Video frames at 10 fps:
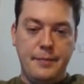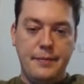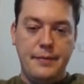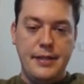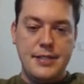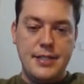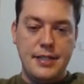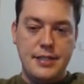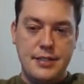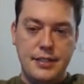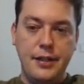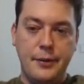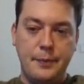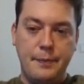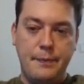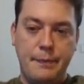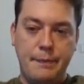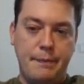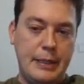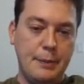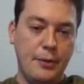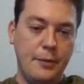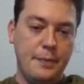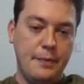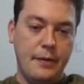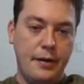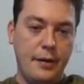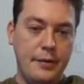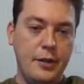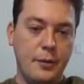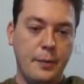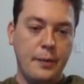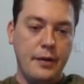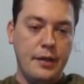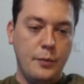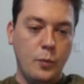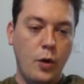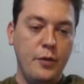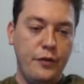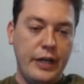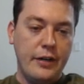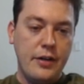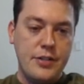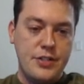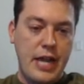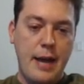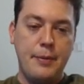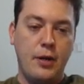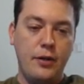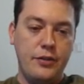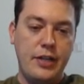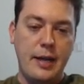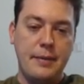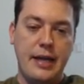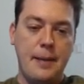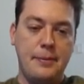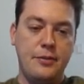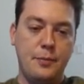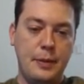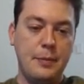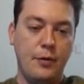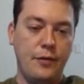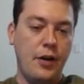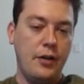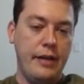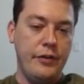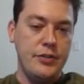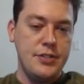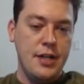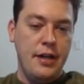This is, people, one move errors happen all the time. They happen to people of all levels.